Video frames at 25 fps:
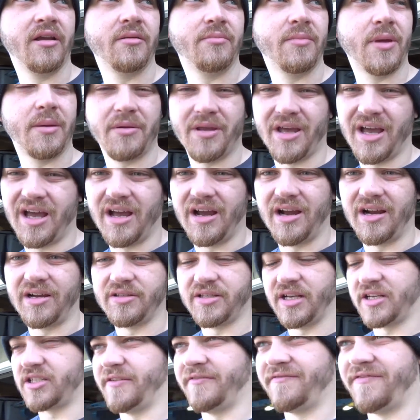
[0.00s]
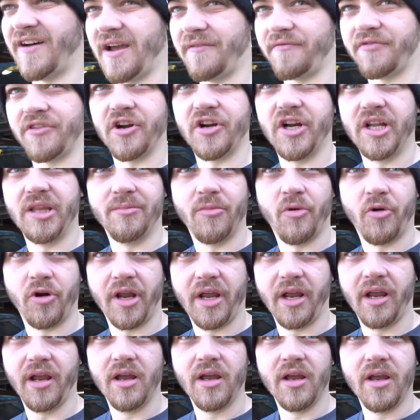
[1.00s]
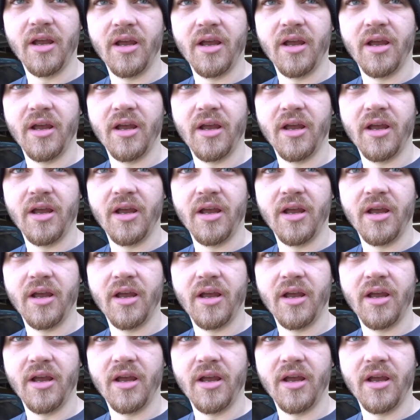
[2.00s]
Maybe it was actually 5:30 in the morning.